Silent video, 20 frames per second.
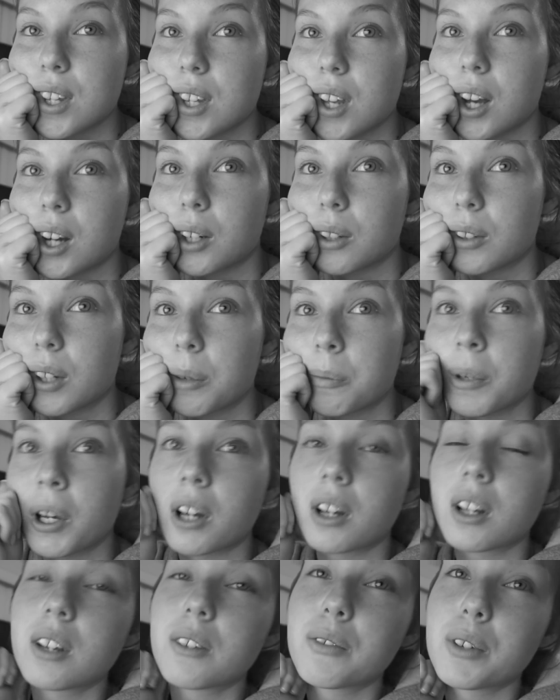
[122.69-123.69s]
So I'm
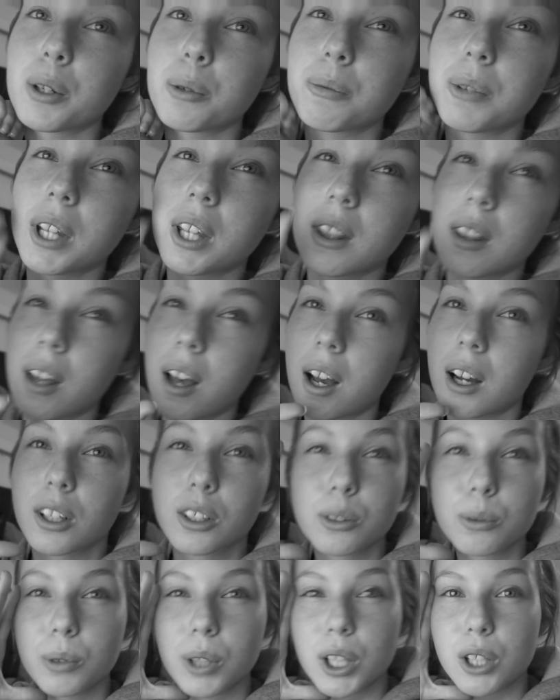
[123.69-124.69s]
not going to film like the
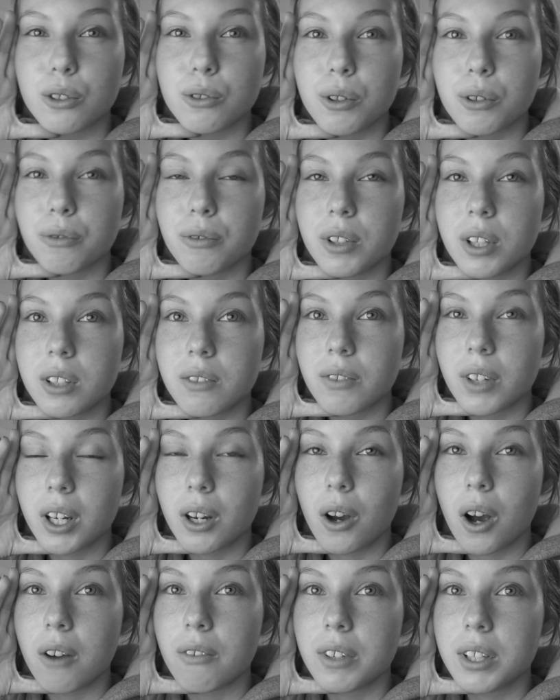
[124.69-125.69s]
actual intro for this
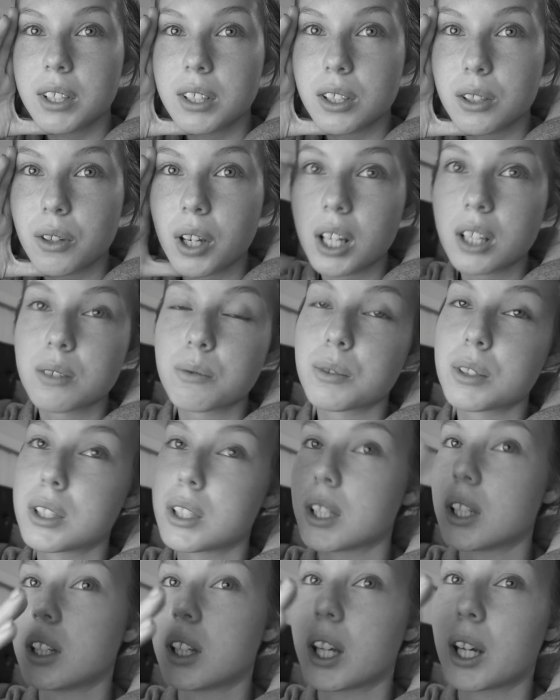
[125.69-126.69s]
video. Obviously you guys will
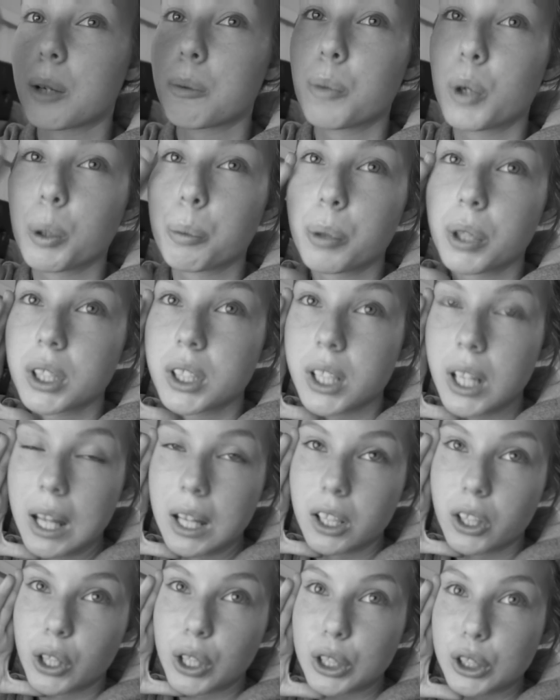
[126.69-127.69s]
see like a more put
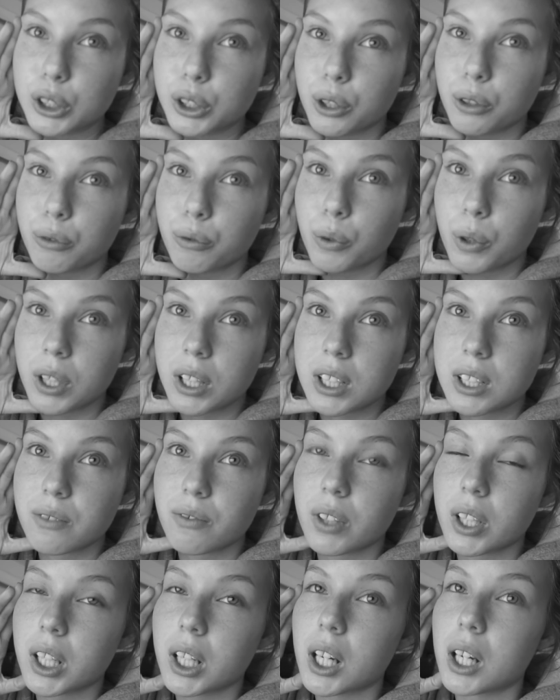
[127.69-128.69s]
together intro for this
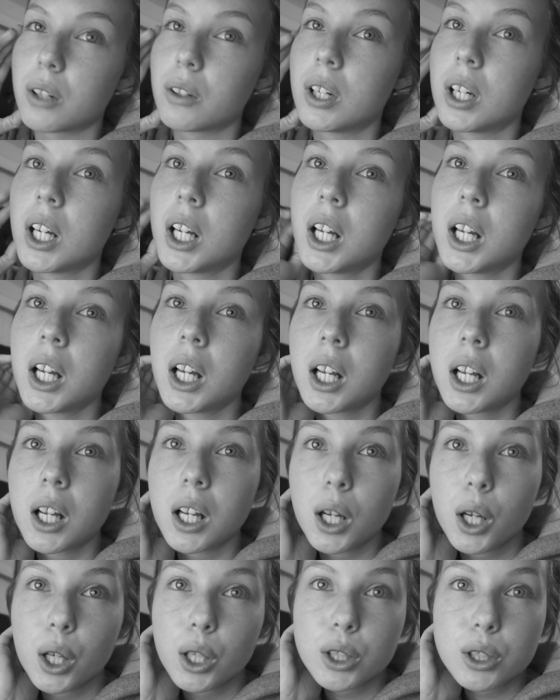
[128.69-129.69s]
video
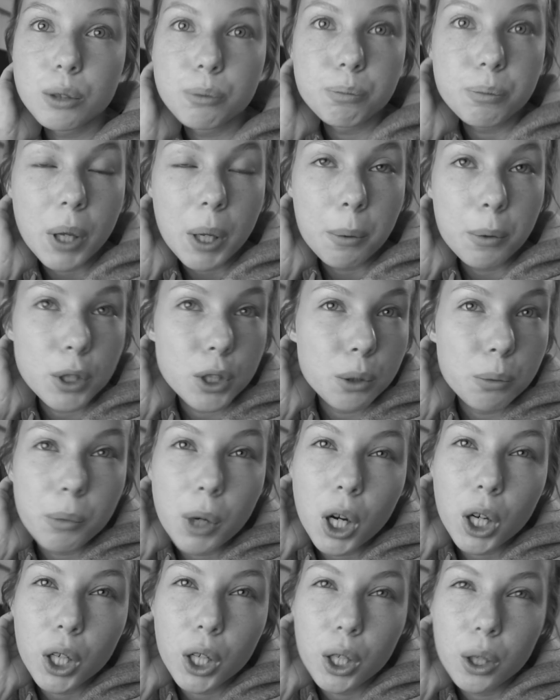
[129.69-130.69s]
maybe
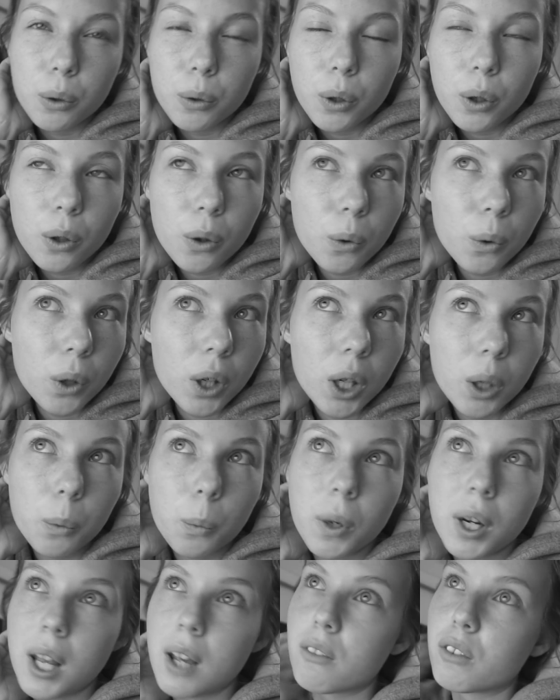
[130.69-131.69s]
tomorrow or
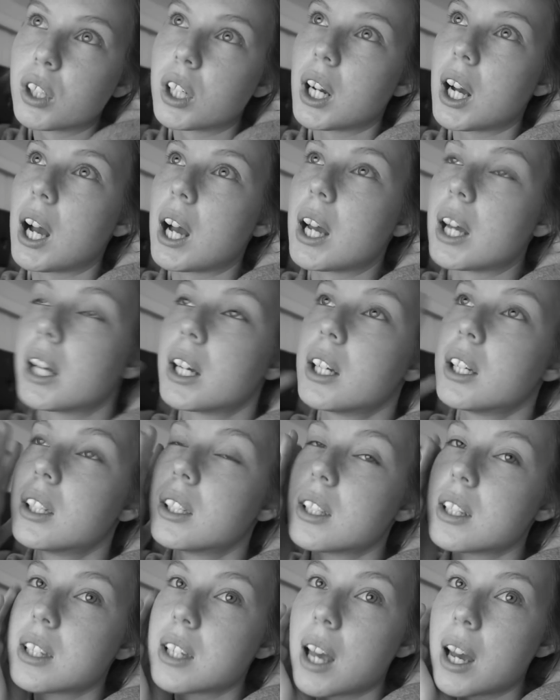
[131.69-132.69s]
whenever I
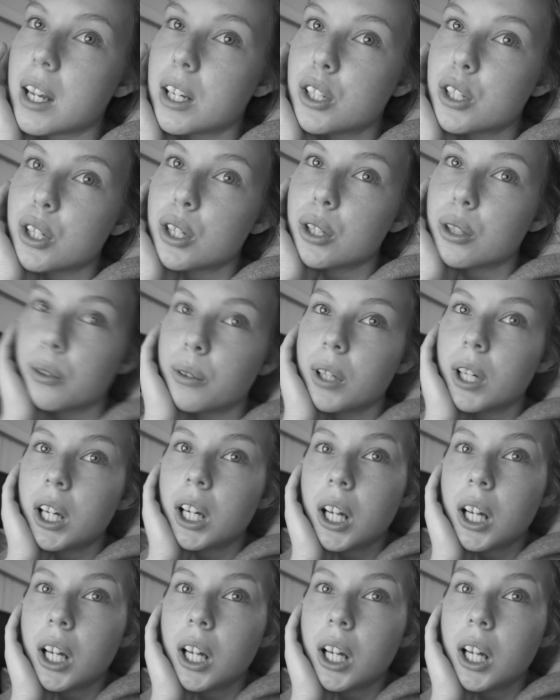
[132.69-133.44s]
decide to